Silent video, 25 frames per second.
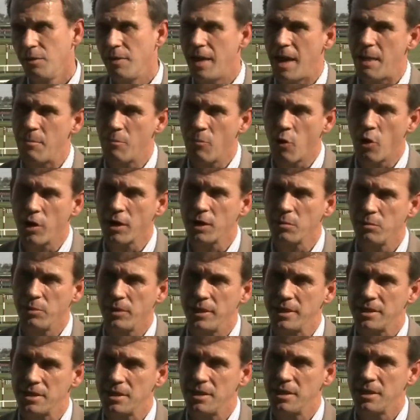that
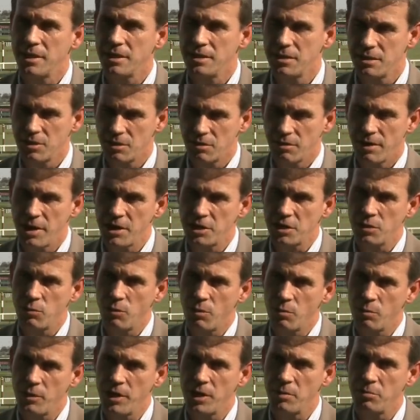marketplace into consideration
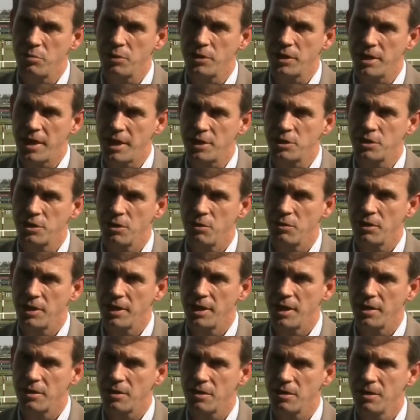when we had put that show
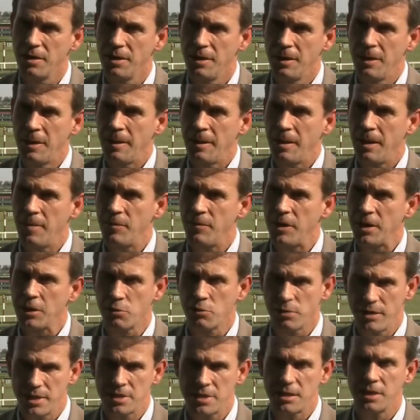together. Um,
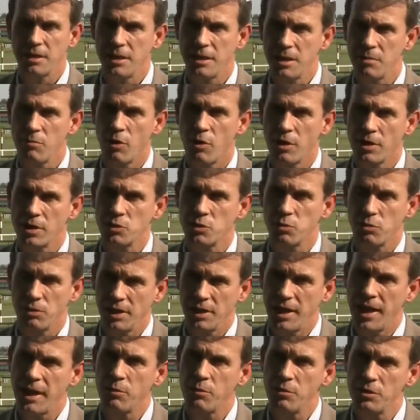increasingly in markets where
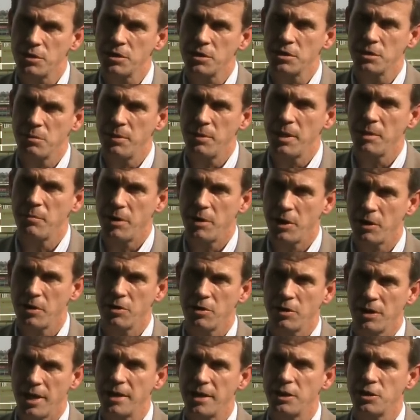language is a big
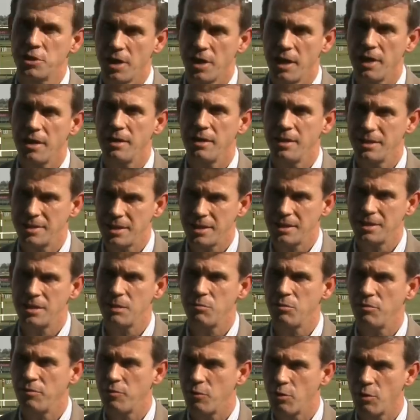barrier, like China, as I
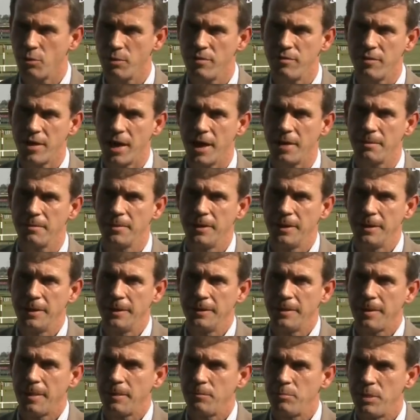said before, we've got
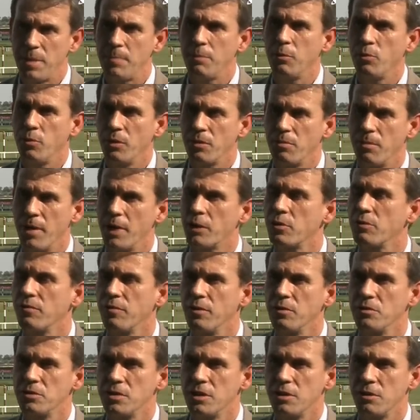people with
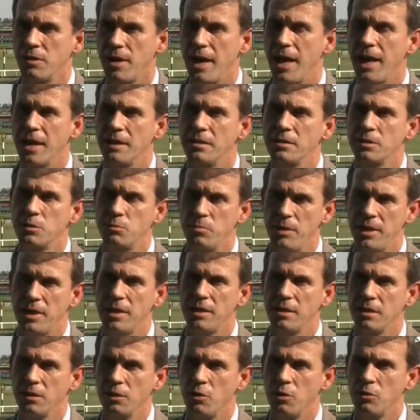microphones in their hand
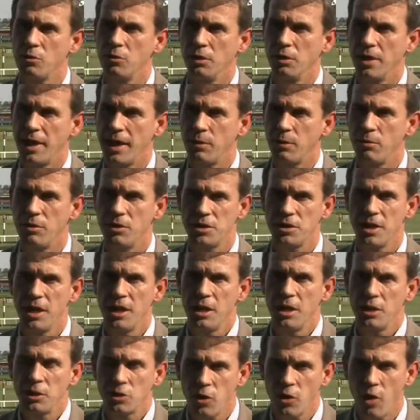speaking the local language,
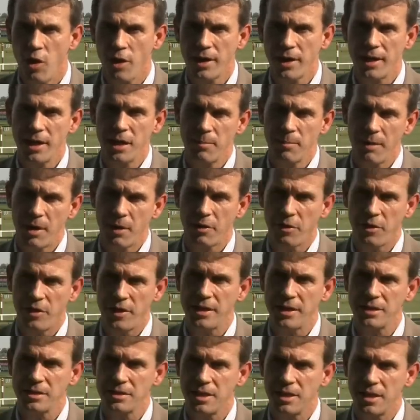talking about
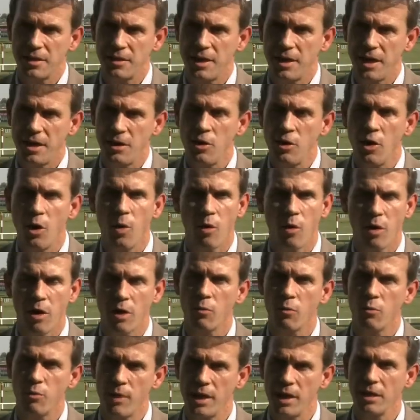things that they know
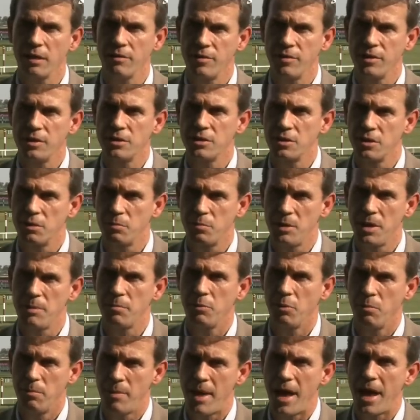are relevant to the
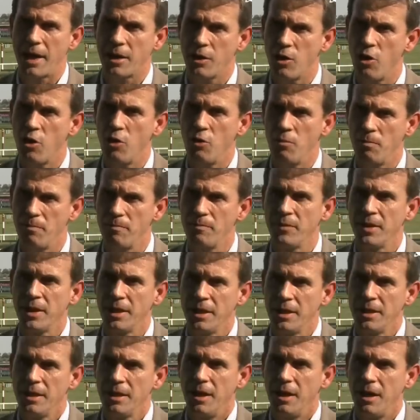people back home.
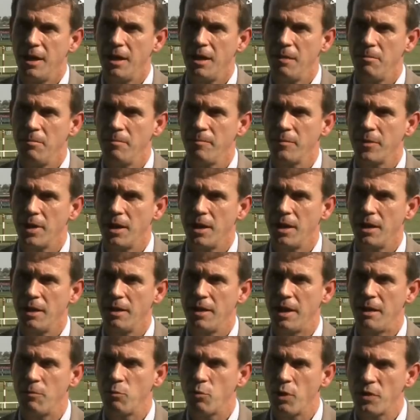Um,
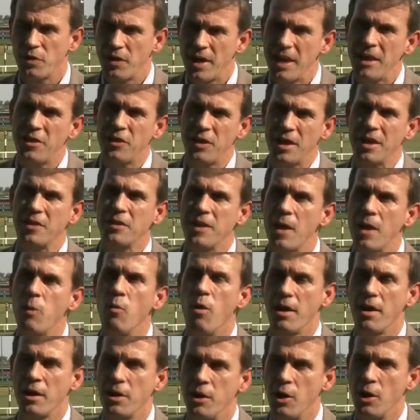uh, and what they think they
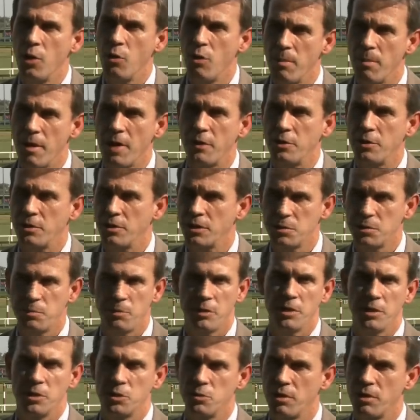want to know about their
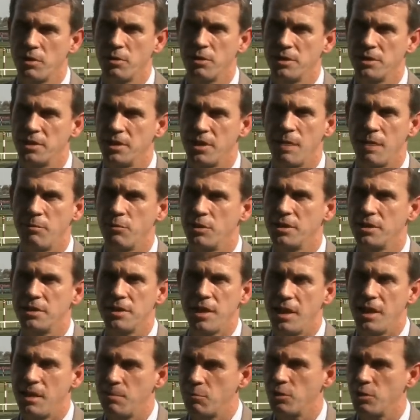experience, whether it's at Emirates
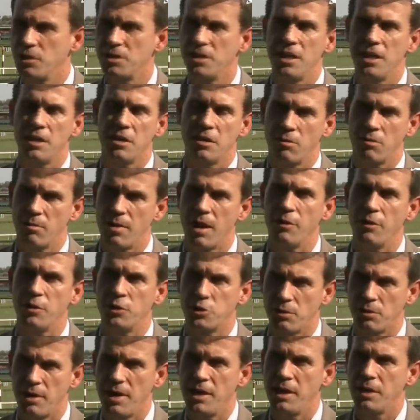Stadium or it's in and around
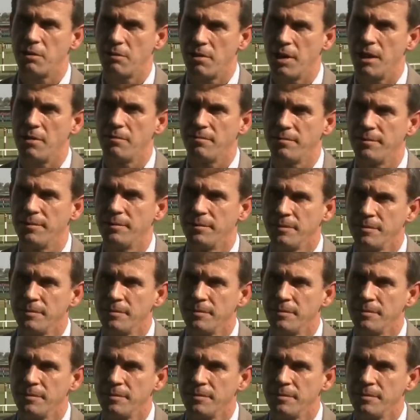the training ground.